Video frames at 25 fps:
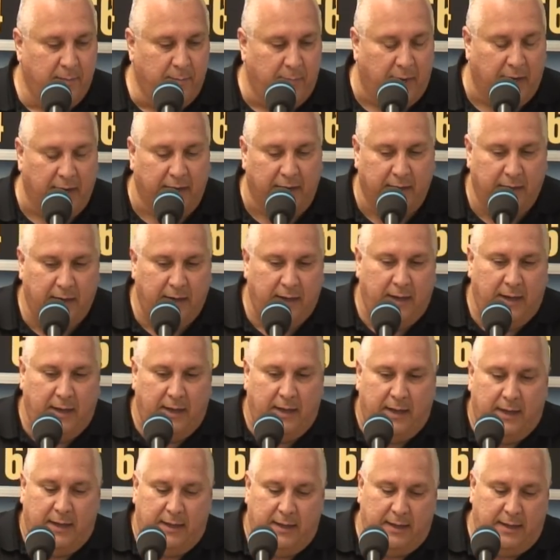But
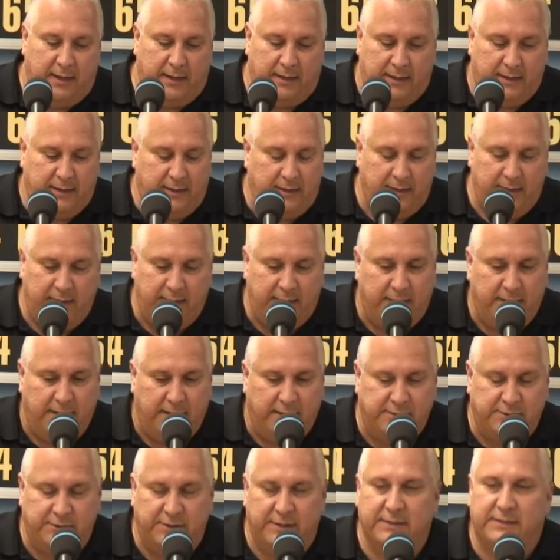it, it,
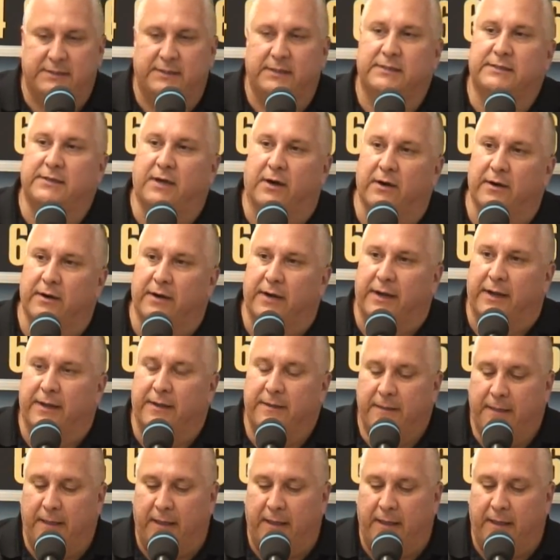it's just disheartening.